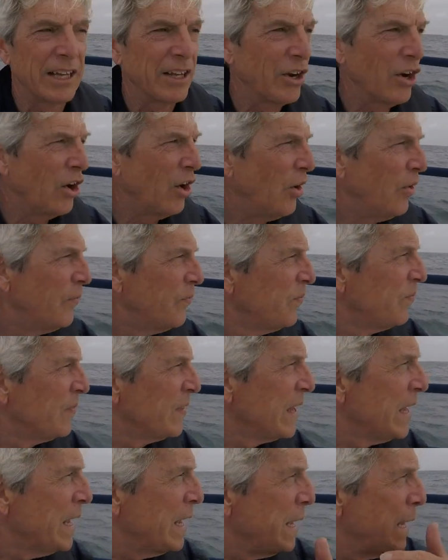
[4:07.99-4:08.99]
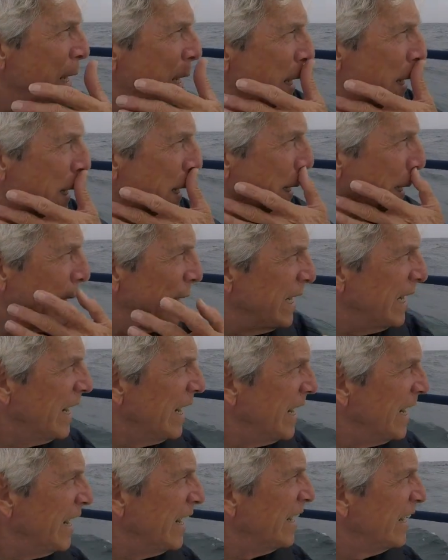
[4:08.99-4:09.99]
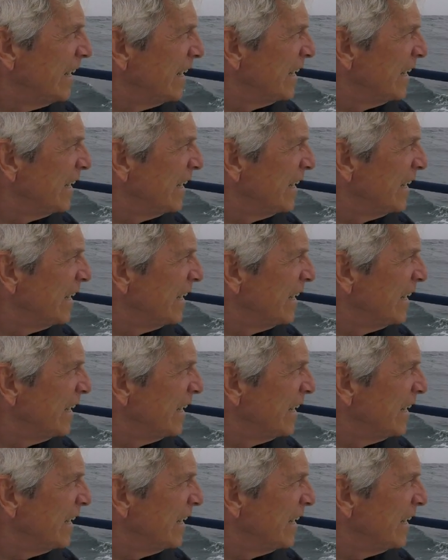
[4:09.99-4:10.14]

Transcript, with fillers: at all. And uh,